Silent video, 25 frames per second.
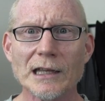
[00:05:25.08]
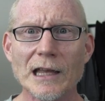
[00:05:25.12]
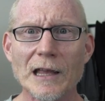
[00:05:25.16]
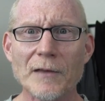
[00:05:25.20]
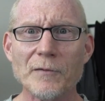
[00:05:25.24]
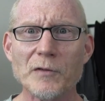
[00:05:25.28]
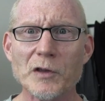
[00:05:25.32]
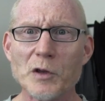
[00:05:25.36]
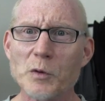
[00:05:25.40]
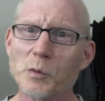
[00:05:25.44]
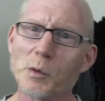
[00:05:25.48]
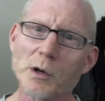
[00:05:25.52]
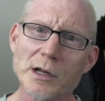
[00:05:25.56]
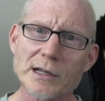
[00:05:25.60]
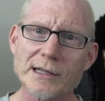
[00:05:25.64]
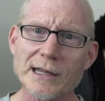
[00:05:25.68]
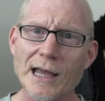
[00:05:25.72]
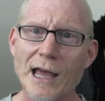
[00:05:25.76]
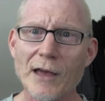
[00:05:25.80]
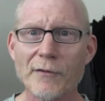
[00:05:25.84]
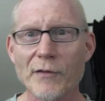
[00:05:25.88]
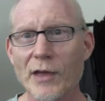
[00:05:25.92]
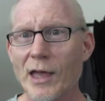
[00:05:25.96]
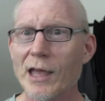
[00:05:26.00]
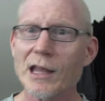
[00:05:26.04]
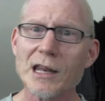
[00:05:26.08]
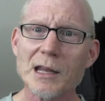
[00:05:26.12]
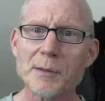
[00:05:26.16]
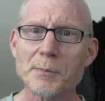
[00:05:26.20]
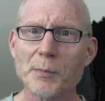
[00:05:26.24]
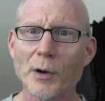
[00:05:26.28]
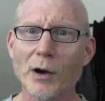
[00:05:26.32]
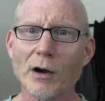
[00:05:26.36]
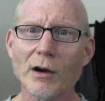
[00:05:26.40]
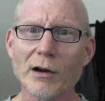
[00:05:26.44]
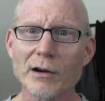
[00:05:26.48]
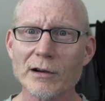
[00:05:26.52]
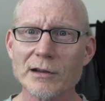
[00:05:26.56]
if you want to have any
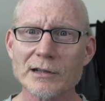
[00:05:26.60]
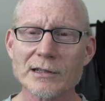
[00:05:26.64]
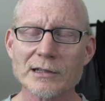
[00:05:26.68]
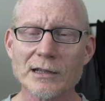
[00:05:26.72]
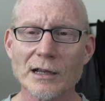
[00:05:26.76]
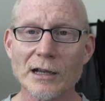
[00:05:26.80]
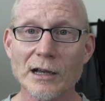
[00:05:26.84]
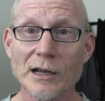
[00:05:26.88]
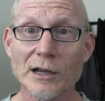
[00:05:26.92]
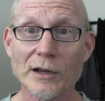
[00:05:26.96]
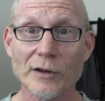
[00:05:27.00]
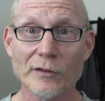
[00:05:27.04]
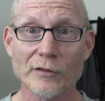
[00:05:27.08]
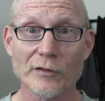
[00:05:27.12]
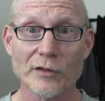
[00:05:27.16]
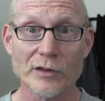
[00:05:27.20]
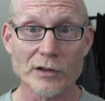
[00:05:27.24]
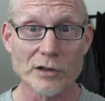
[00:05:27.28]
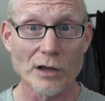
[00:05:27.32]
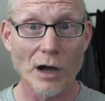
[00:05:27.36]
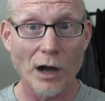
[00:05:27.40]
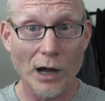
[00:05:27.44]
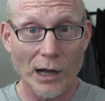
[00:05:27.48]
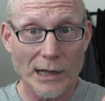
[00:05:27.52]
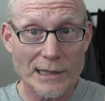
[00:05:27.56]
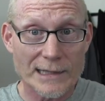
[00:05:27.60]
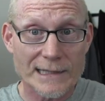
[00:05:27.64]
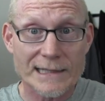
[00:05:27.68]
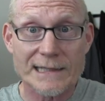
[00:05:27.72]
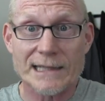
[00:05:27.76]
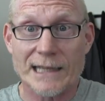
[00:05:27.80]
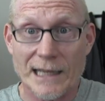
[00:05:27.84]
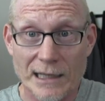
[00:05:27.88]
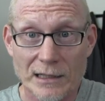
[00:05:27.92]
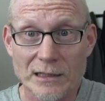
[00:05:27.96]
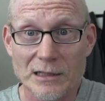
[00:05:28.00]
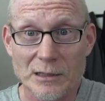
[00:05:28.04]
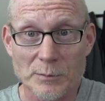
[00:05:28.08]
part of God's
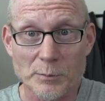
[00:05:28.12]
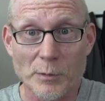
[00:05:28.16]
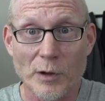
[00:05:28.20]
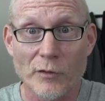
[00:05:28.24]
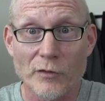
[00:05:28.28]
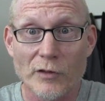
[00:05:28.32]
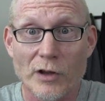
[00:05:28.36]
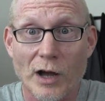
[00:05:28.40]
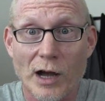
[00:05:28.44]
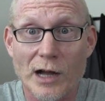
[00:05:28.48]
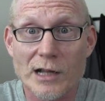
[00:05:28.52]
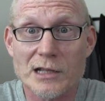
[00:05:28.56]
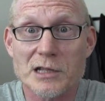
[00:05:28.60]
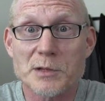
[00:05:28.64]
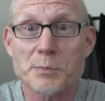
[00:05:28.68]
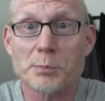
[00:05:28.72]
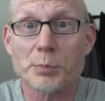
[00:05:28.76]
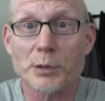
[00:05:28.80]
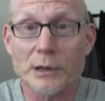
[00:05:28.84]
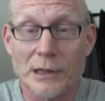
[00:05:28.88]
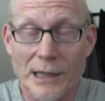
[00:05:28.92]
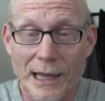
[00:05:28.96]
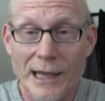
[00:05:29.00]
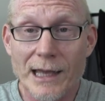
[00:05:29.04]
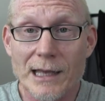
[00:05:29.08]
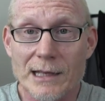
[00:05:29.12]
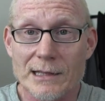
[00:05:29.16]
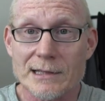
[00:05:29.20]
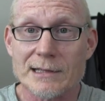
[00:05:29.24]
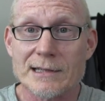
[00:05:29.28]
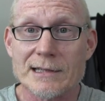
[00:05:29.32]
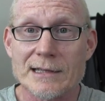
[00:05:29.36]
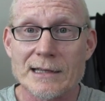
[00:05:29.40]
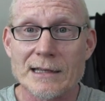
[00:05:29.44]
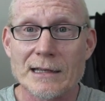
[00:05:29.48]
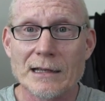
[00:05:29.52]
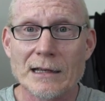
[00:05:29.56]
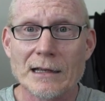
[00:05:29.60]
kingdom, of God's
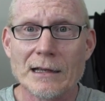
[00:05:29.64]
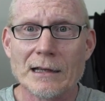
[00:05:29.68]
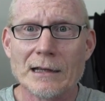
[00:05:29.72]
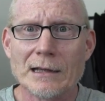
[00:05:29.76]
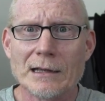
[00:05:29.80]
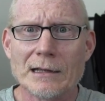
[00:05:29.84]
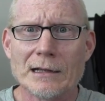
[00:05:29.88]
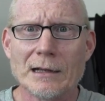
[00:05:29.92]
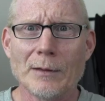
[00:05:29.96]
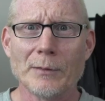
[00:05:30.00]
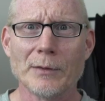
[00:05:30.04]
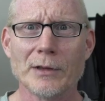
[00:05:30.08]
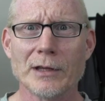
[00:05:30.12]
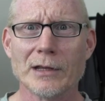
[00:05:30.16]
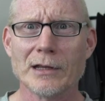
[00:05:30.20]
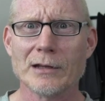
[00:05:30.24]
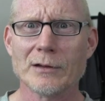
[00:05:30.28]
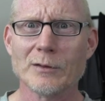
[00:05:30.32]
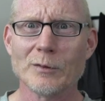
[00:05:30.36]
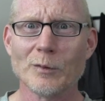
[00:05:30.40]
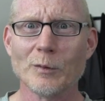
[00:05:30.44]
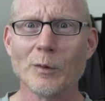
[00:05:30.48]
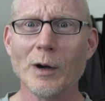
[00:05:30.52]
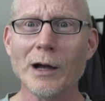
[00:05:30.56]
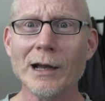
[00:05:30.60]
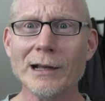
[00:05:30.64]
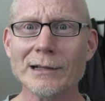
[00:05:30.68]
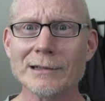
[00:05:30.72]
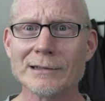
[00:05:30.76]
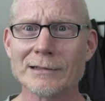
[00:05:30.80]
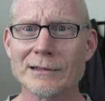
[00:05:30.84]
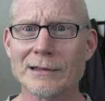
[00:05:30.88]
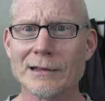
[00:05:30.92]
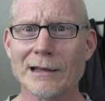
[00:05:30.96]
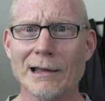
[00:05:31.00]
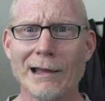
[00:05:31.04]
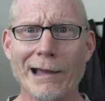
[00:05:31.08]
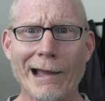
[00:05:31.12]
place. And I'm thinking,
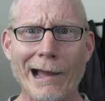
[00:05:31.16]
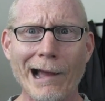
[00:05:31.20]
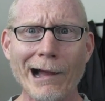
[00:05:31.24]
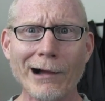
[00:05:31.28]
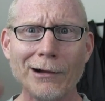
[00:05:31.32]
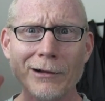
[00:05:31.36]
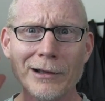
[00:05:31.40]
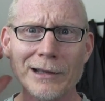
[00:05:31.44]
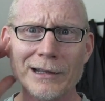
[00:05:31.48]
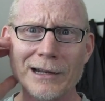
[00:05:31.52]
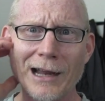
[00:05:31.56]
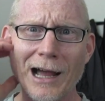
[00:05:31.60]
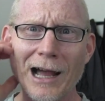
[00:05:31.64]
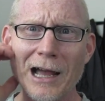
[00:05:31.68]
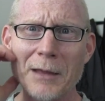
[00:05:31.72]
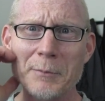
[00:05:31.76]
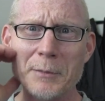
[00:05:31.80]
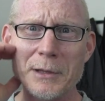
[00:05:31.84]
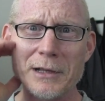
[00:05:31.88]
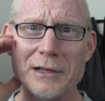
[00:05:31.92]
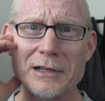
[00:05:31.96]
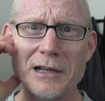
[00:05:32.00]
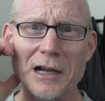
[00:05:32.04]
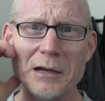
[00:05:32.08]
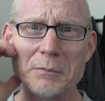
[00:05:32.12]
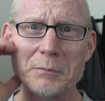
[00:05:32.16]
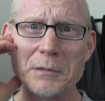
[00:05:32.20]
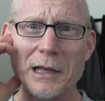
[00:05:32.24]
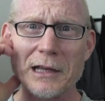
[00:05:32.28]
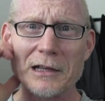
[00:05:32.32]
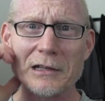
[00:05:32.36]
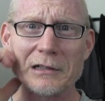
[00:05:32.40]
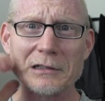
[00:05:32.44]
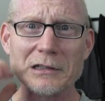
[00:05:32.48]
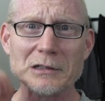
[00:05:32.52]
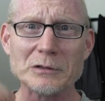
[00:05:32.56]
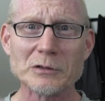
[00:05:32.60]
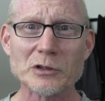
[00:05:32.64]
What? How can I become
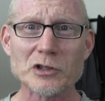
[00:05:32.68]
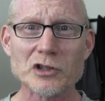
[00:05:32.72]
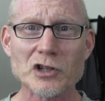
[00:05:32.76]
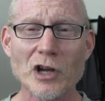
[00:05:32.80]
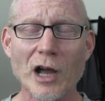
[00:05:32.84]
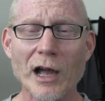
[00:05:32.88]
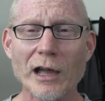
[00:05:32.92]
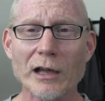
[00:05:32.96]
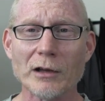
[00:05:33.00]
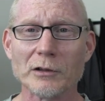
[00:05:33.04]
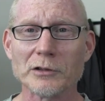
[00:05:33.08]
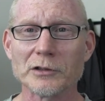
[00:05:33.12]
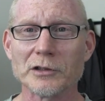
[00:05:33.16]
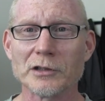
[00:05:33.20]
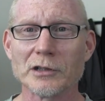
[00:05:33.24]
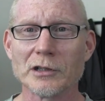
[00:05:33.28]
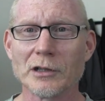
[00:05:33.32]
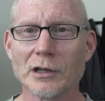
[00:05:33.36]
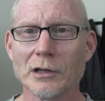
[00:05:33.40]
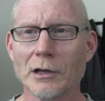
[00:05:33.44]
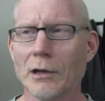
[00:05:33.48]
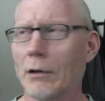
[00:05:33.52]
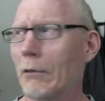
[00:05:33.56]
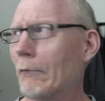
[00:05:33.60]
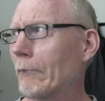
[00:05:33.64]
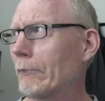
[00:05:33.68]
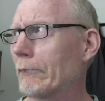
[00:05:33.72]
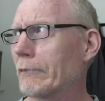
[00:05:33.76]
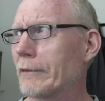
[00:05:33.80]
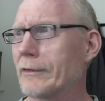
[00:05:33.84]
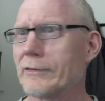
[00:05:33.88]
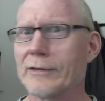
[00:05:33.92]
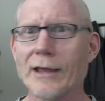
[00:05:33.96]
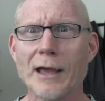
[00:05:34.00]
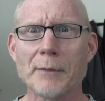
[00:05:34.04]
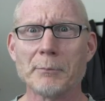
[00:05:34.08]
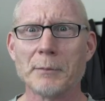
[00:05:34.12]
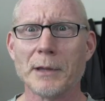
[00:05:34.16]
like a little child?
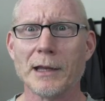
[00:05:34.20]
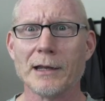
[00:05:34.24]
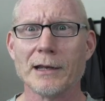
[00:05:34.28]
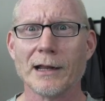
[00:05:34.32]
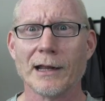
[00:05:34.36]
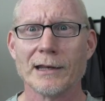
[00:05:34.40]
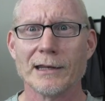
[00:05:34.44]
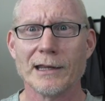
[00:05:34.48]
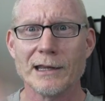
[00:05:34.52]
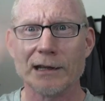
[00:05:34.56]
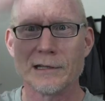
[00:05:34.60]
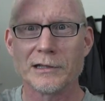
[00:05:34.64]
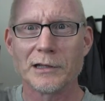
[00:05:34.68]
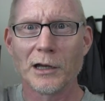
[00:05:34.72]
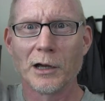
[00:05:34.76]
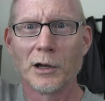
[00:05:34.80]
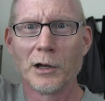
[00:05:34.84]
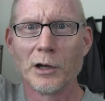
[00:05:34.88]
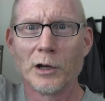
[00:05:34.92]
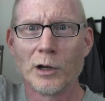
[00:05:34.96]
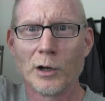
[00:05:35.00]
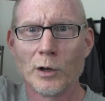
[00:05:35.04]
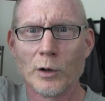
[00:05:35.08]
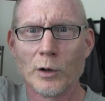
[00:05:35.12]
Does that mean I need to